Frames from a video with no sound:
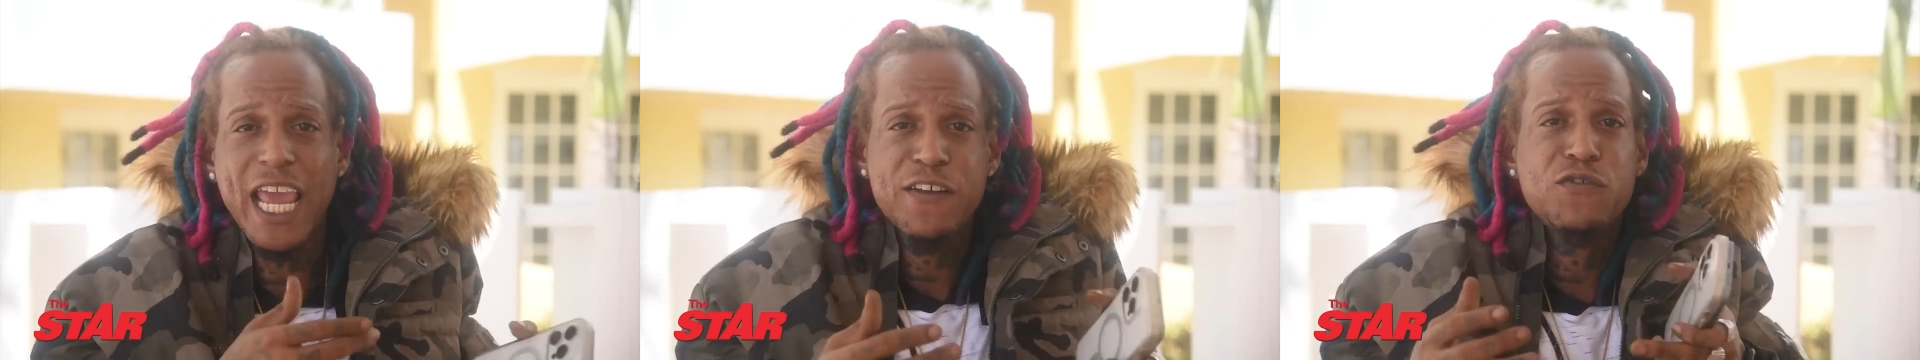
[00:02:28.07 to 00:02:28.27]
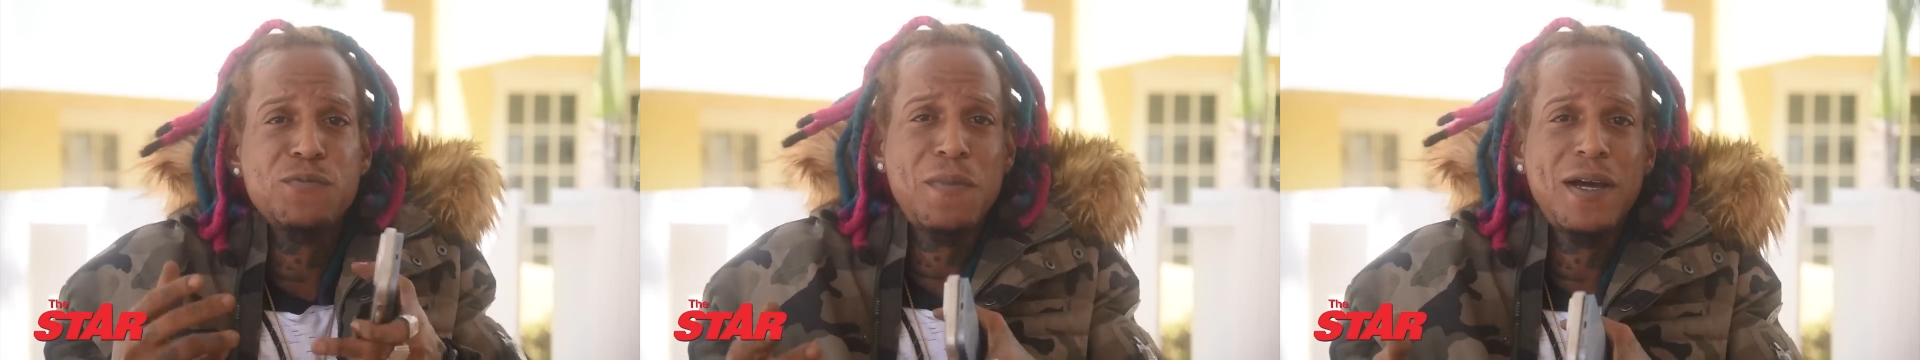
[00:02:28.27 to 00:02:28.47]

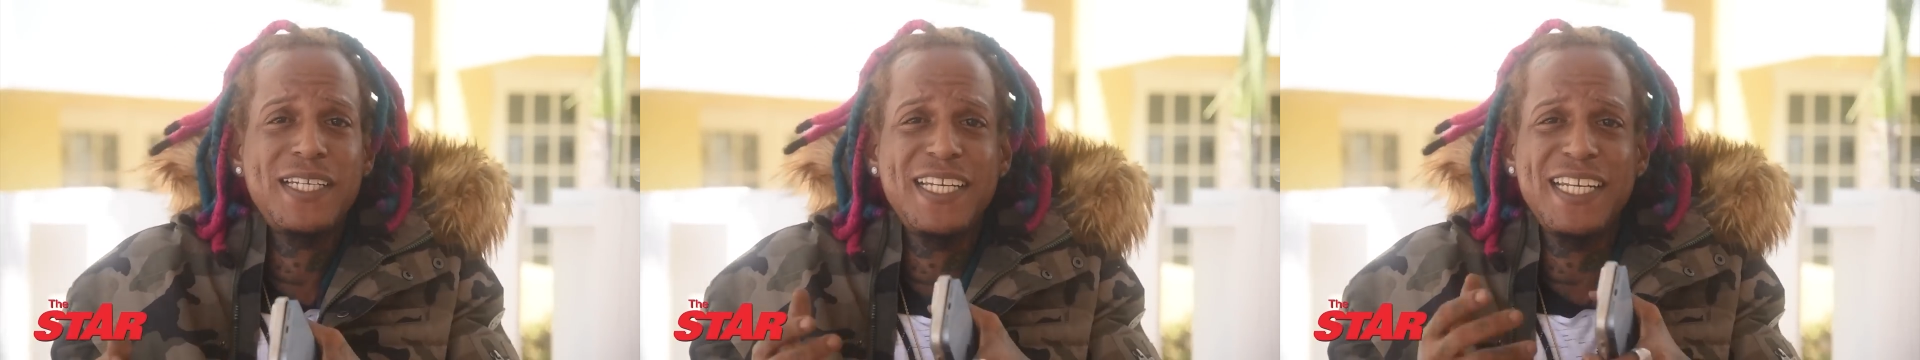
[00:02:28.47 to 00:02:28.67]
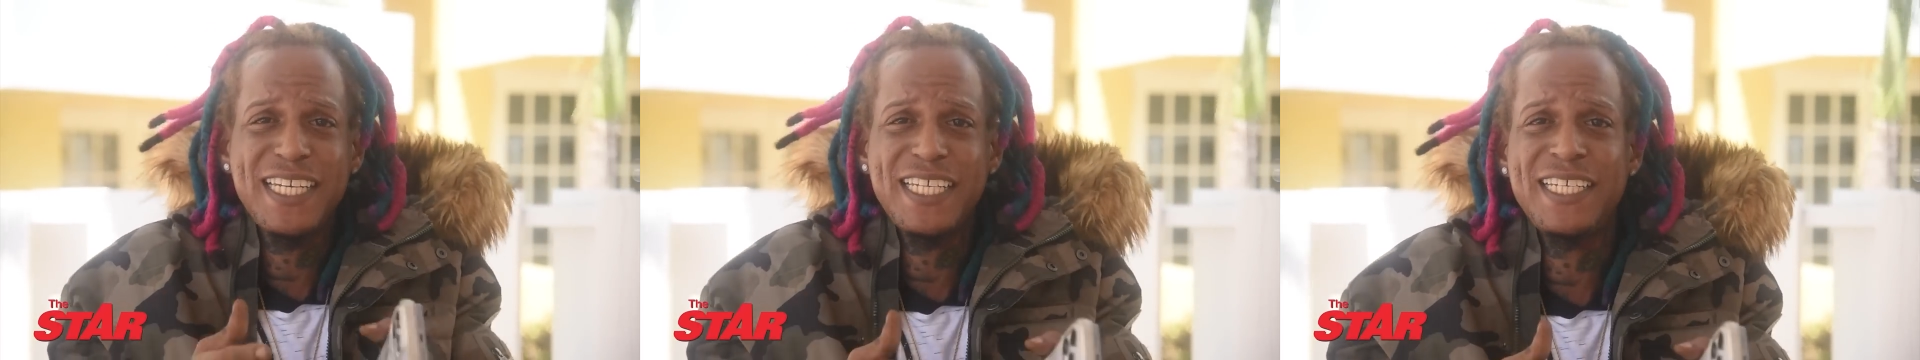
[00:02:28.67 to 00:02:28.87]

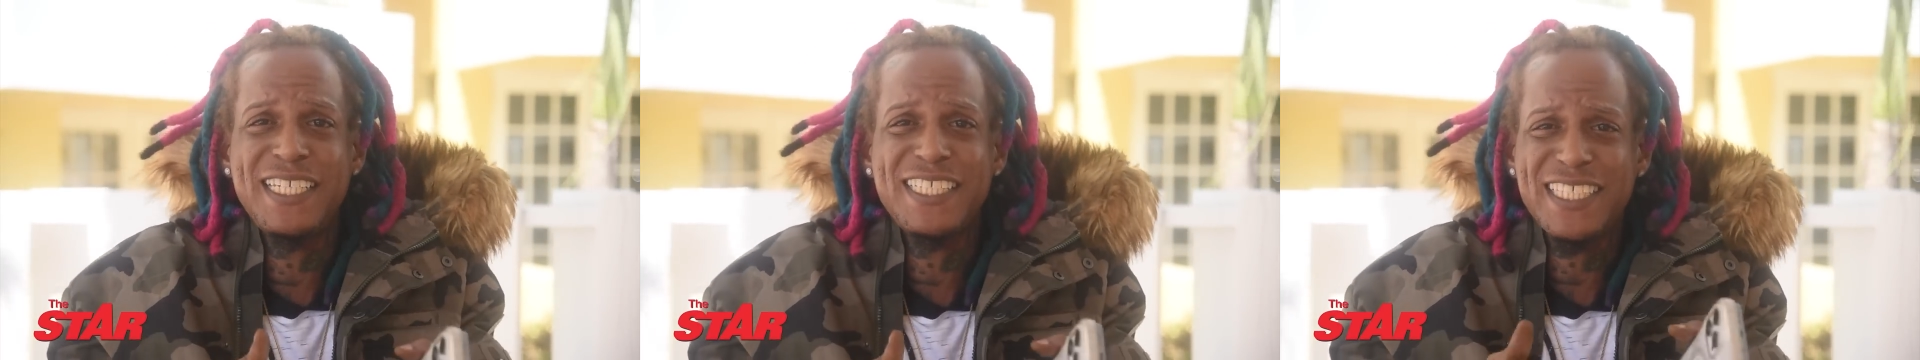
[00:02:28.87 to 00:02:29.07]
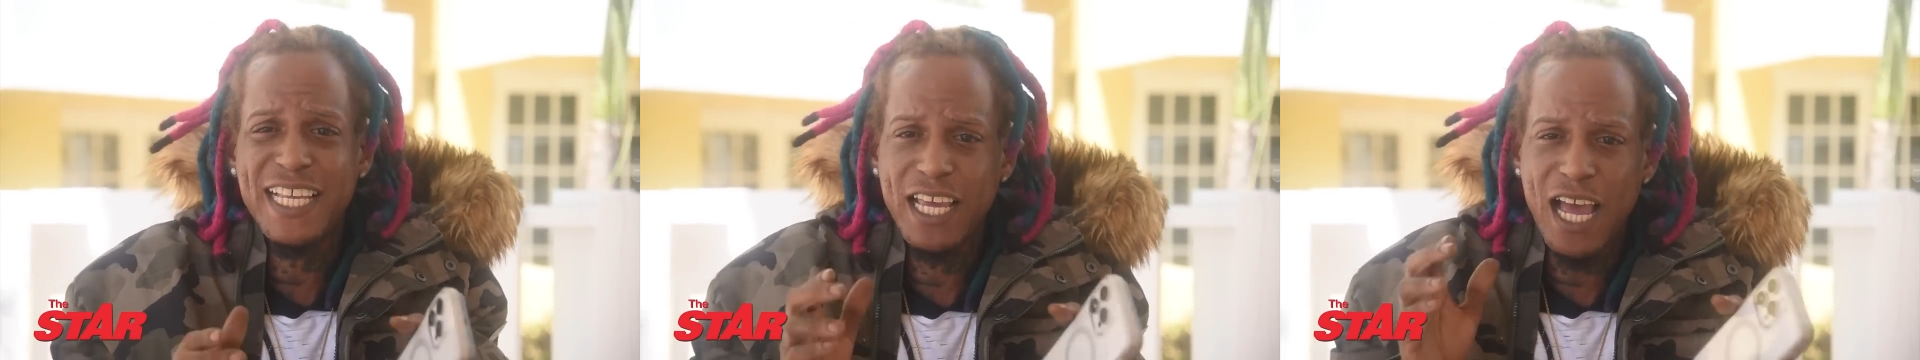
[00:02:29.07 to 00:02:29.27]
Everybody
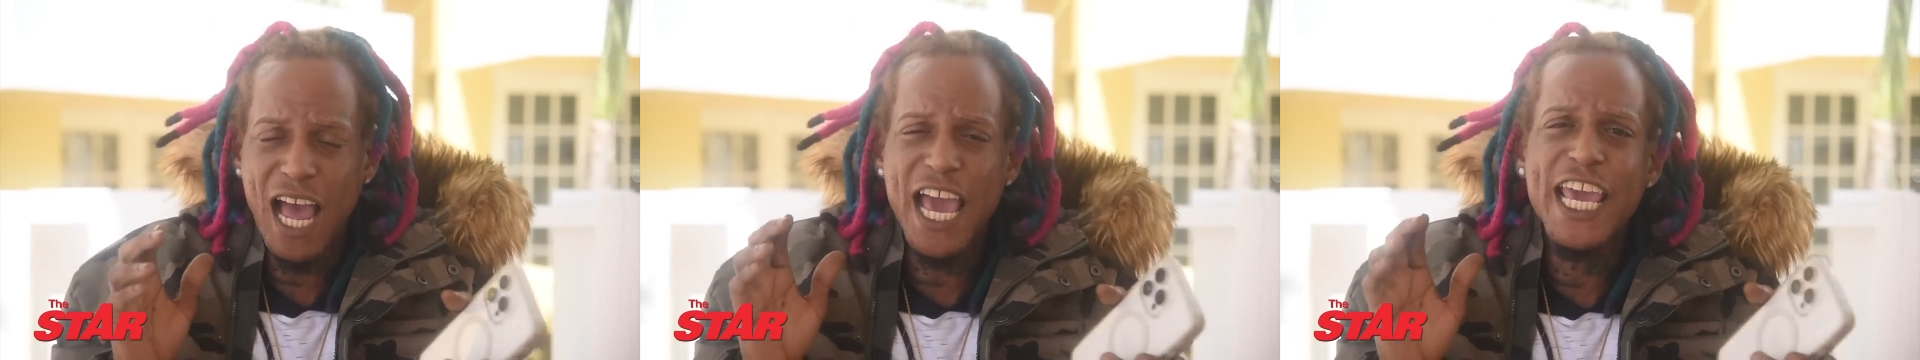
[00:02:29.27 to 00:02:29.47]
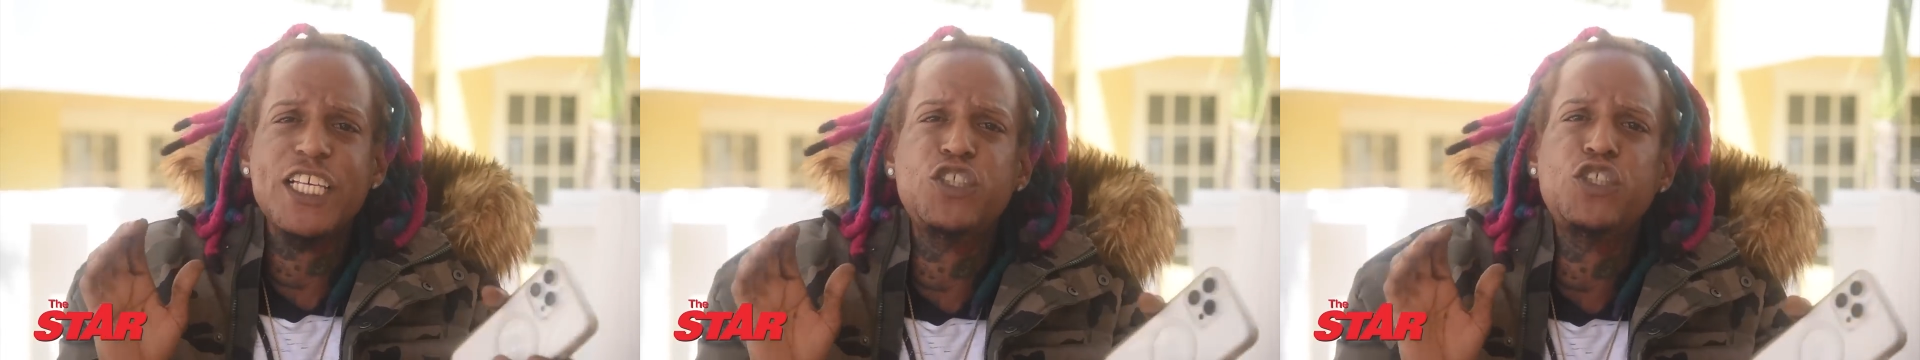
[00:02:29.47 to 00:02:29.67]
needs
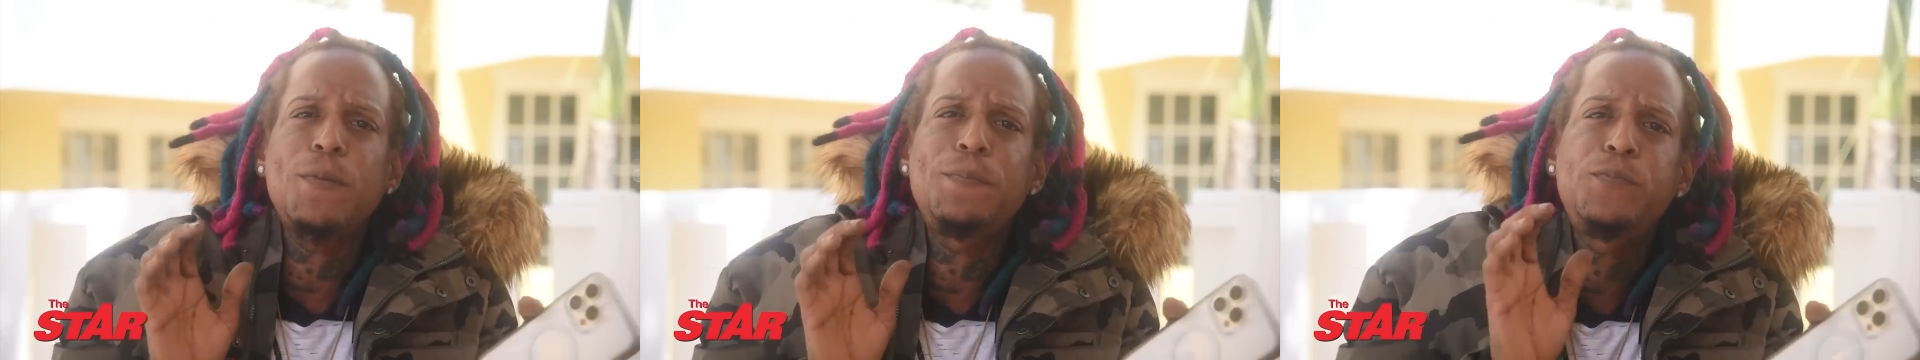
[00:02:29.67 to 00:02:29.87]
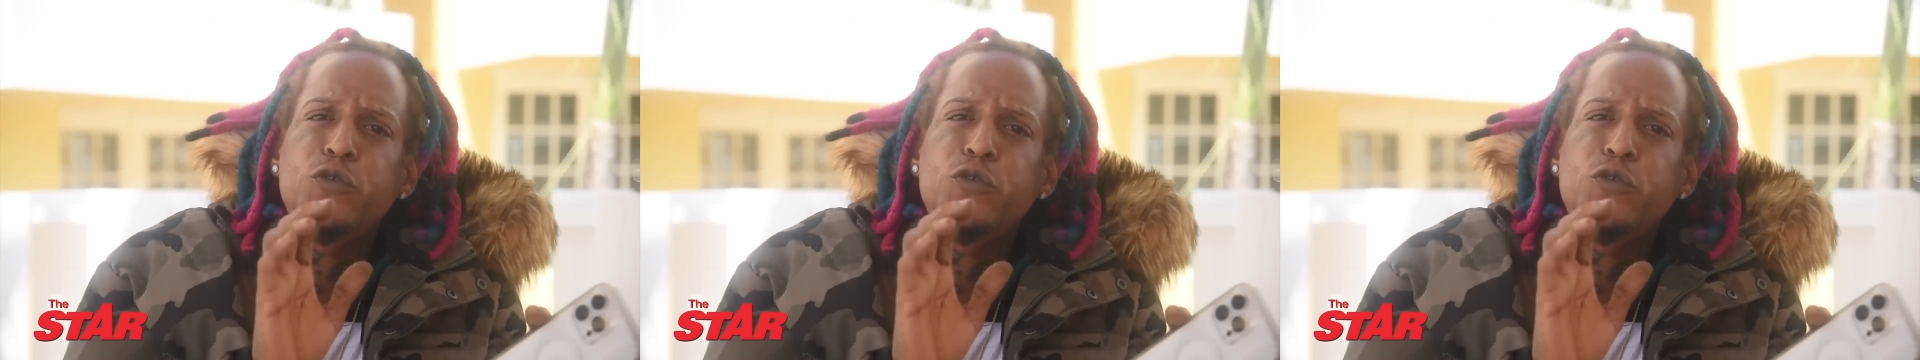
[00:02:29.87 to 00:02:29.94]
an extra